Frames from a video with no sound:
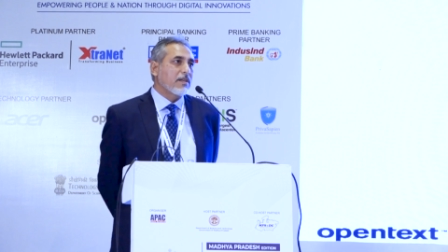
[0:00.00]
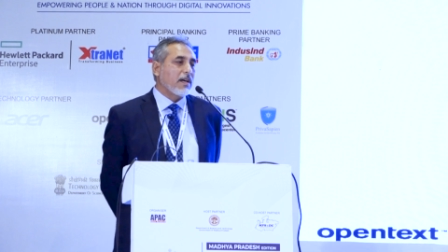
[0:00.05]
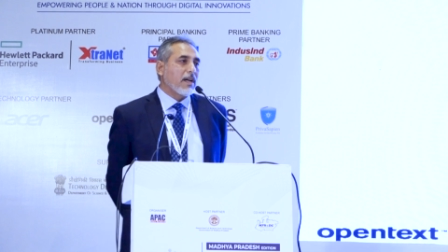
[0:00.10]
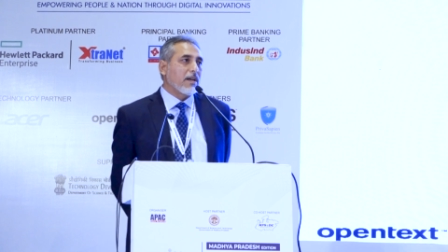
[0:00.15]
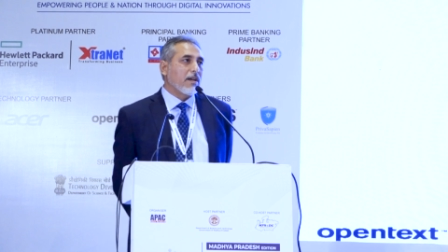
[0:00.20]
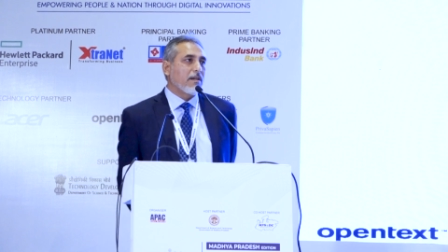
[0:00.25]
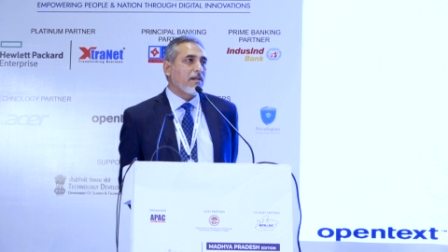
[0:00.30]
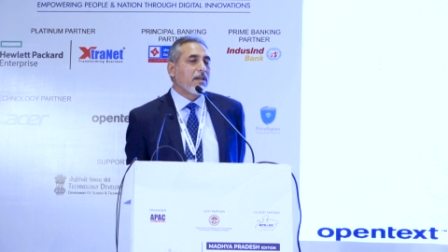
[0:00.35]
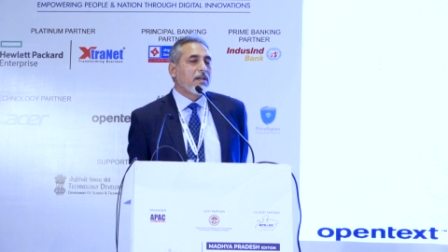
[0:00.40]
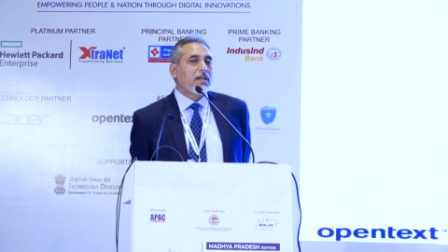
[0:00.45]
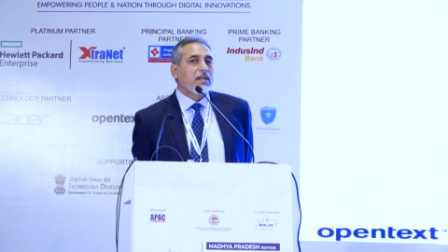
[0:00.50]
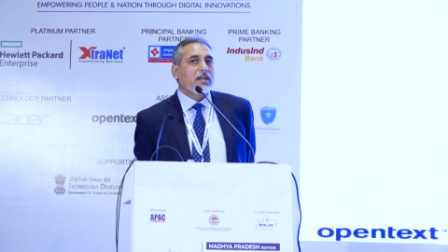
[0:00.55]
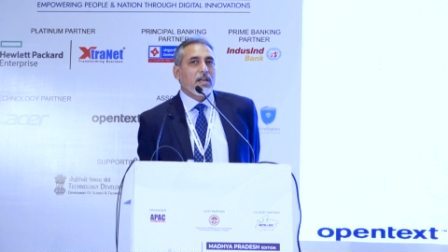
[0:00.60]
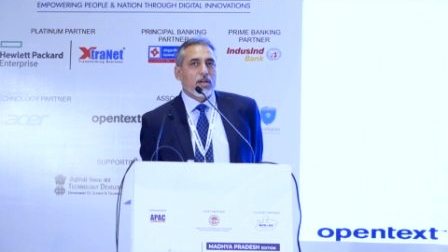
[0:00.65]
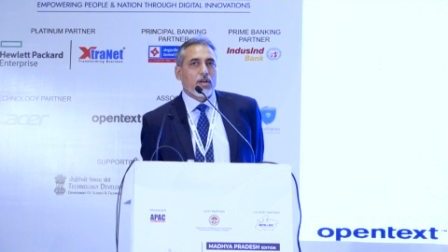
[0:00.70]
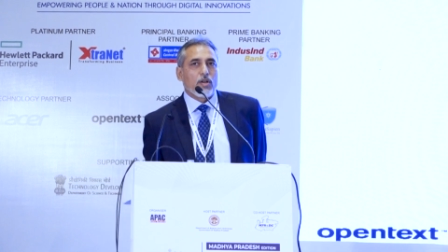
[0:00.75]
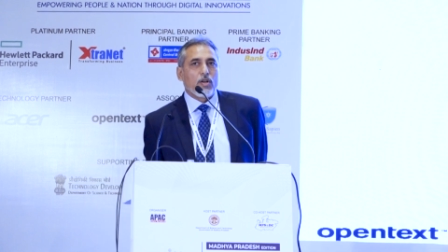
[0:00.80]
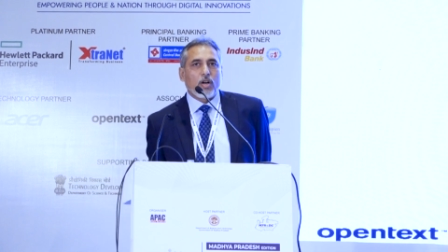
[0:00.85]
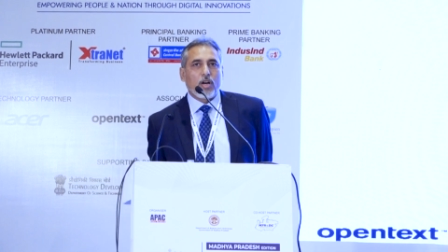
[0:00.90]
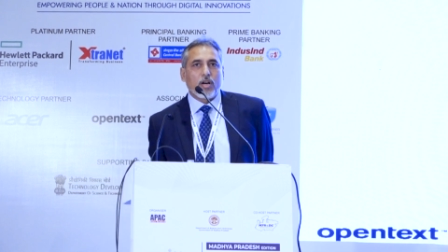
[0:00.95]
and
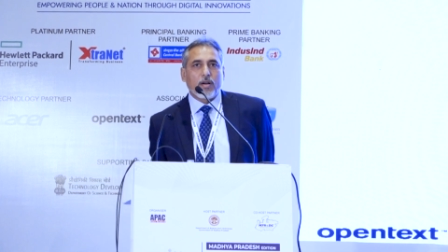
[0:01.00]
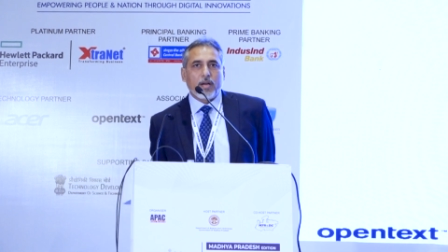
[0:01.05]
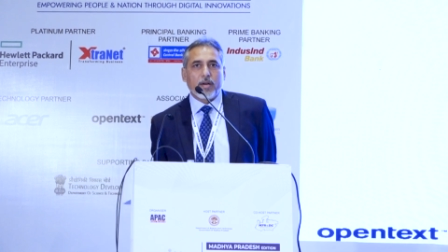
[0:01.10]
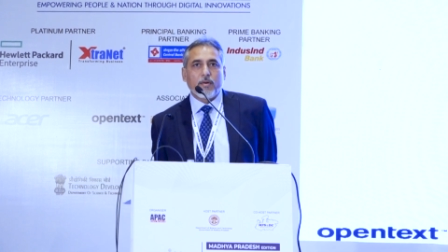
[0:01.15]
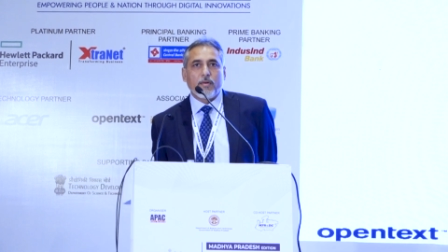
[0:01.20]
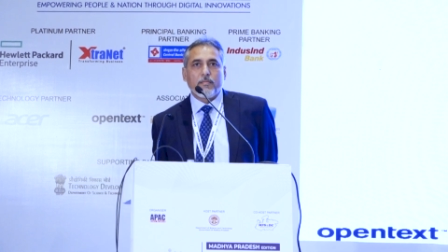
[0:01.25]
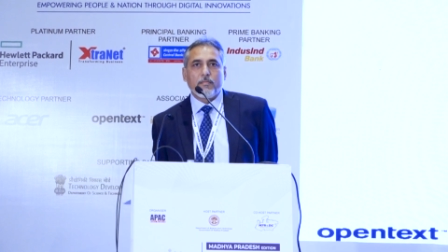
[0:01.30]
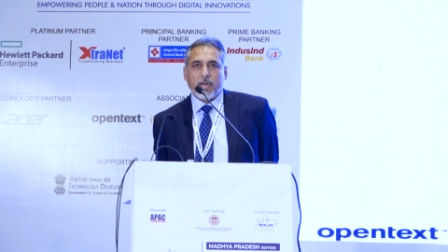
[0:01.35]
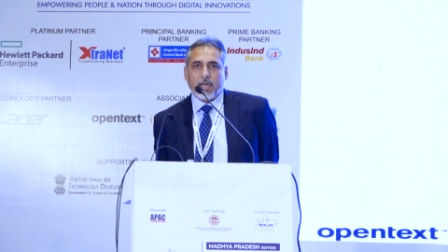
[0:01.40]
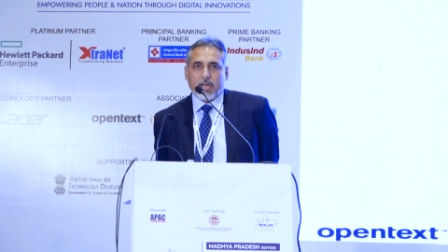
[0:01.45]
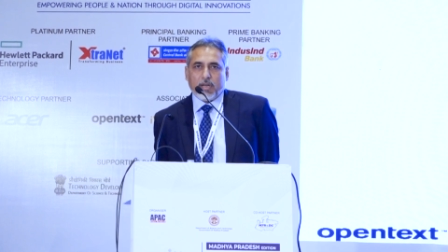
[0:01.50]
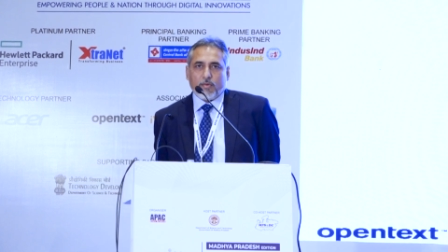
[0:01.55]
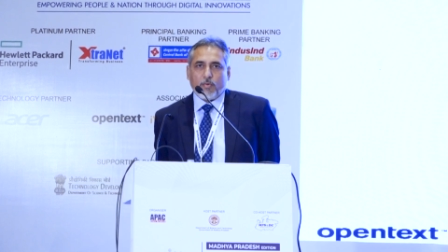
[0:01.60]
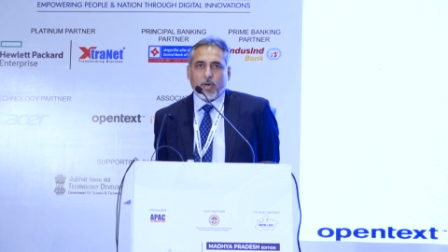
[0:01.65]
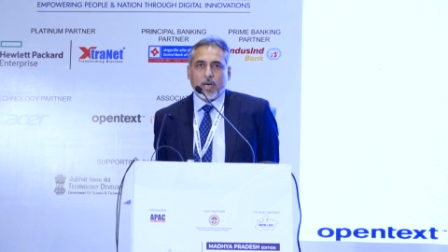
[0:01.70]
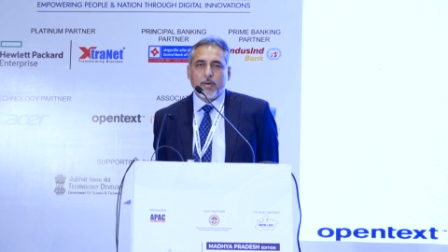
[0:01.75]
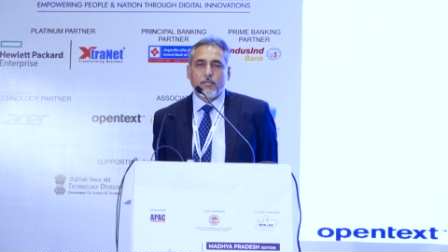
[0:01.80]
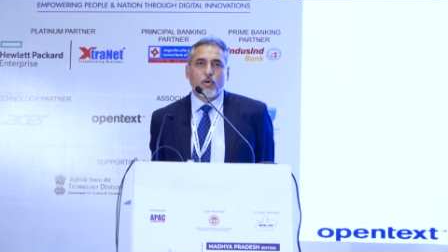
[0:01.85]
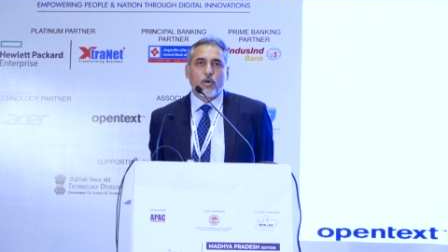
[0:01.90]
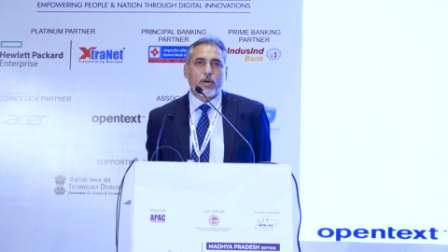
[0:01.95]
you know, uh,
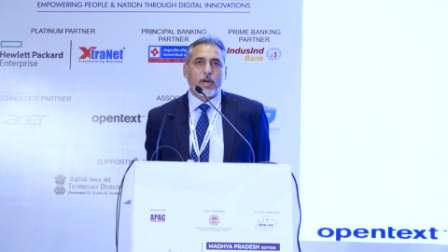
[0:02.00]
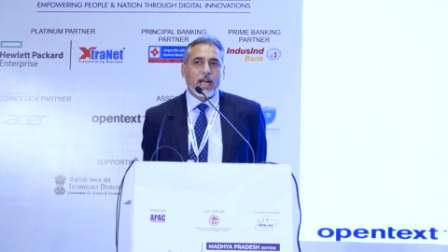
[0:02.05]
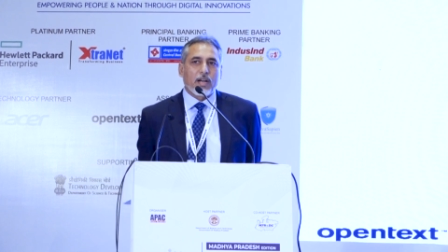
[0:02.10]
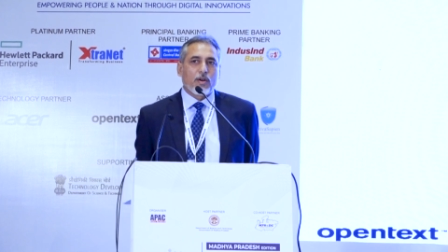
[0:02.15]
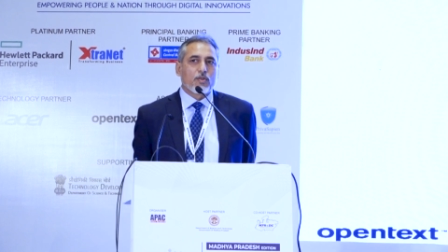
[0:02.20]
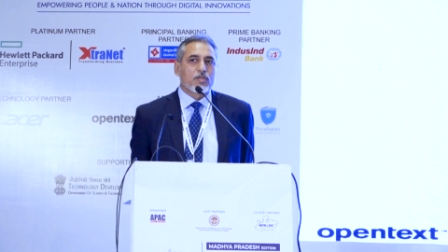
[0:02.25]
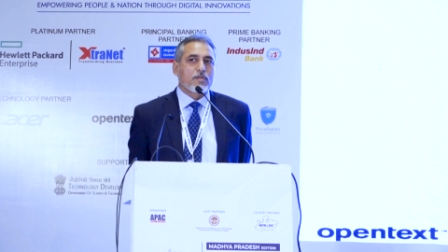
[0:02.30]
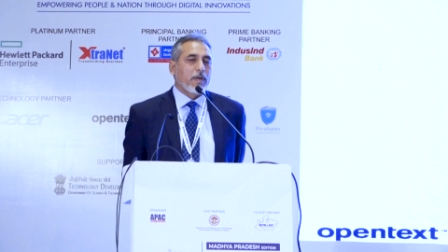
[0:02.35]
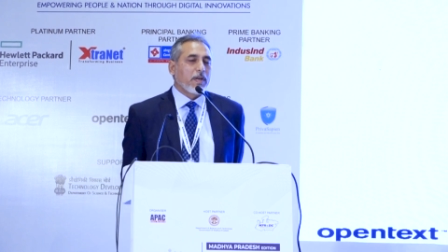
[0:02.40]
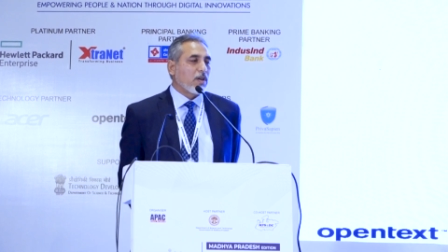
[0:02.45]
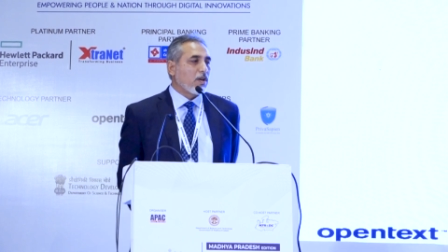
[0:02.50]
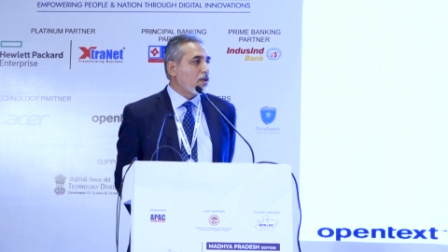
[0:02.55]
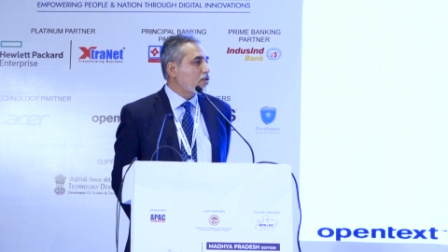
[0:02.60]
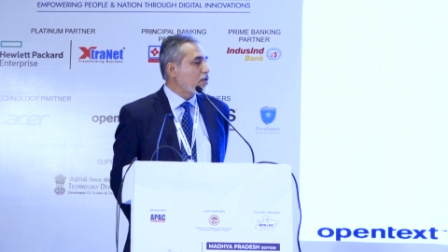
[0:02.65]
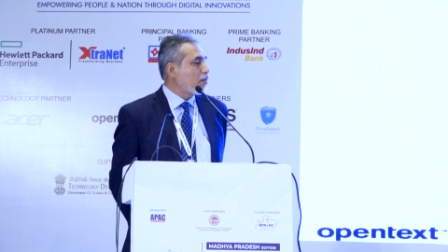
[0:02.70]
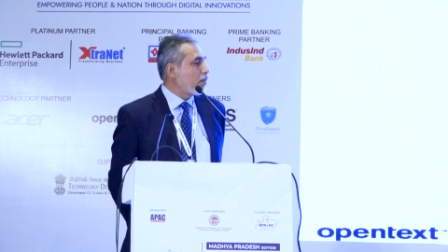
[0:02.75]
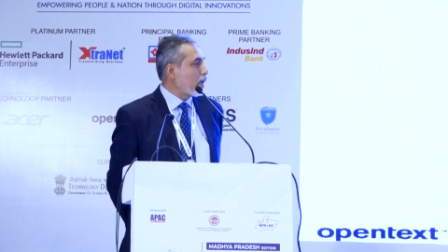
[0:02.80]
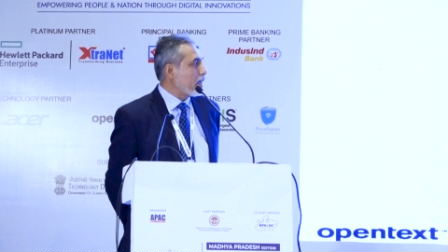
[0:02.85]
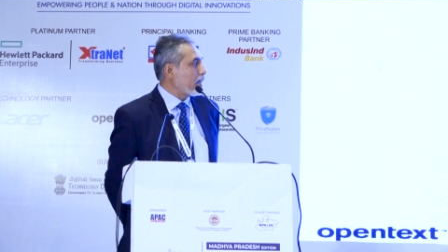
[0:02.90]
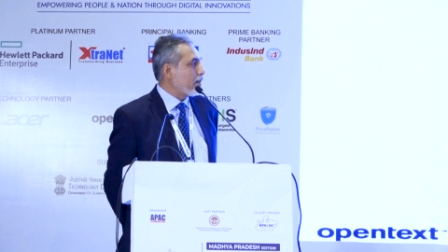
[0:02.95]
one more announcement
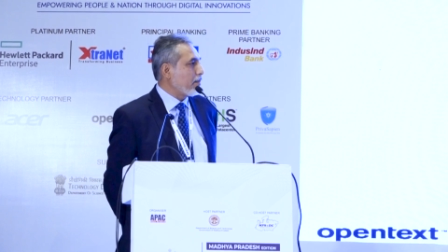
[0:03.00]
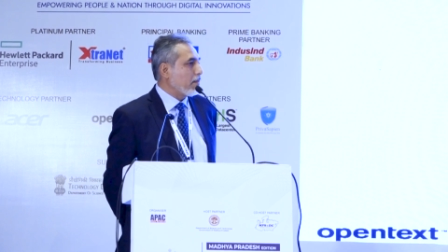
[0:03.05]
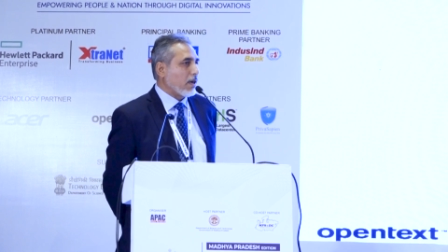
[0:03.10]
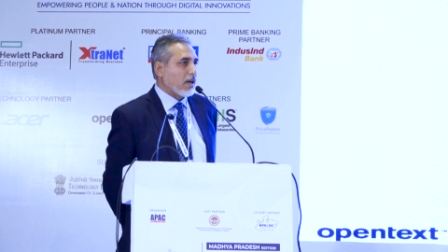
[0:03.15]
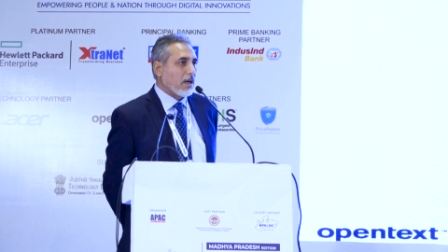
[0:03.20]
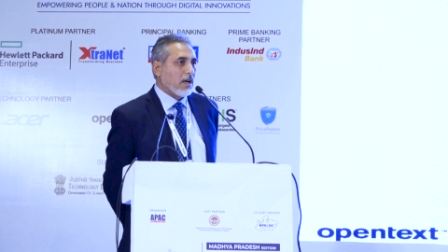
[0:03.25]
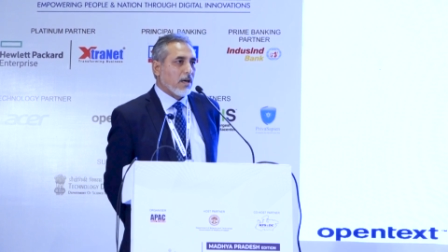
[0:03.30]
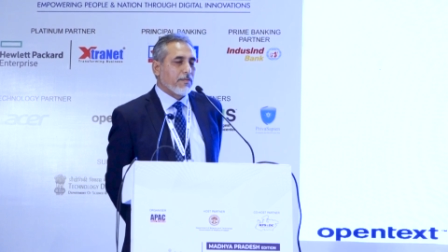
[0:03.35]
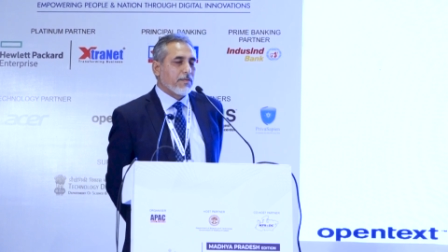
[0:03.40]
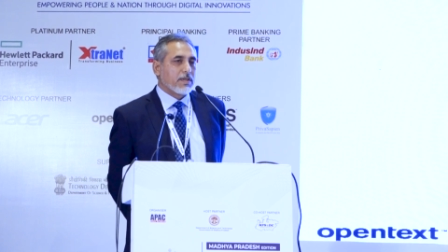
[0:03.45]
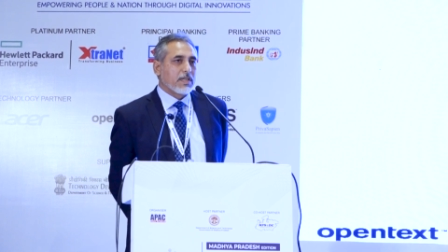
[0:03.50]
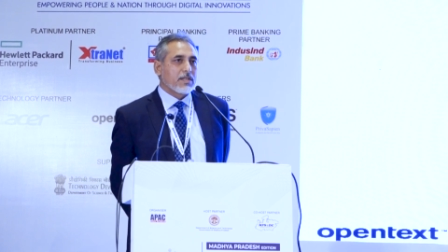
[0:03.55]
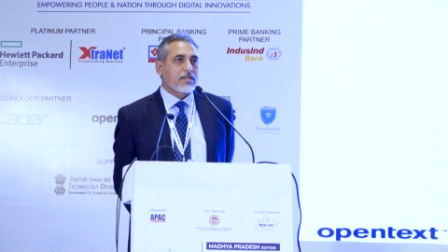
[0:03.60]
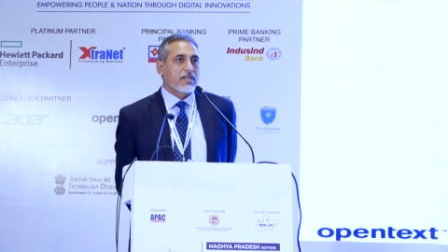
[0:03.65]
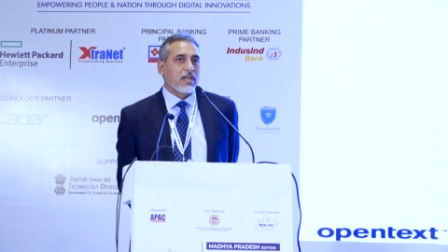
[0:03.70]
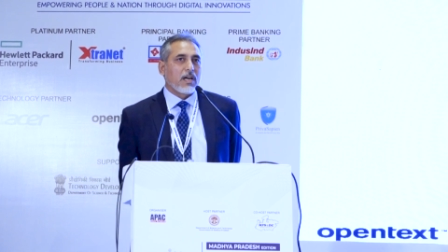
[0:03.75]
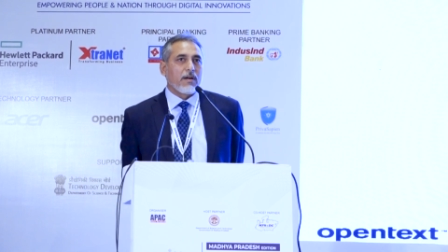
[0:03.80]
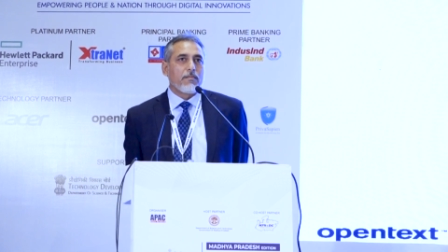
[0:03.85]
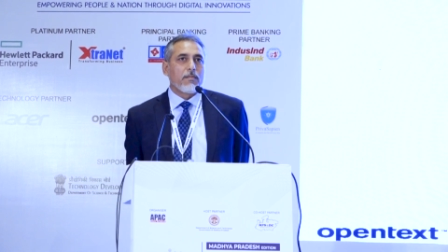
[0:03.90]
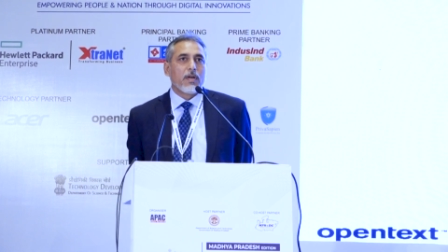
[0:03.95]
also by uh, Abhijit
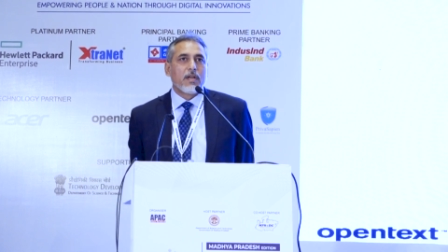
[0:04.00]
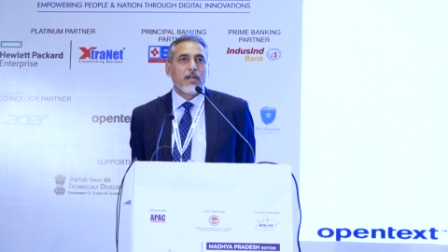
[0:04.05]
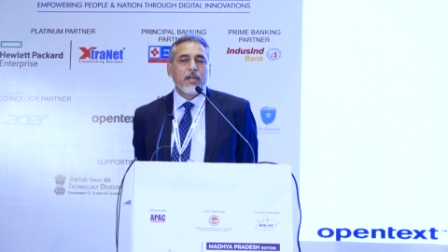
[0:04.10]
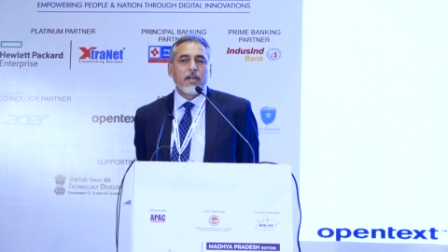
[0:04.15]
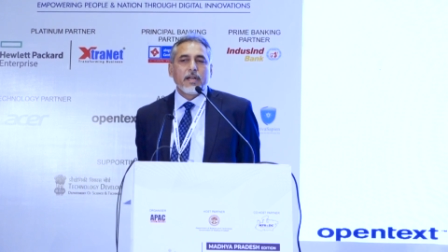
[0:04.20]
Saab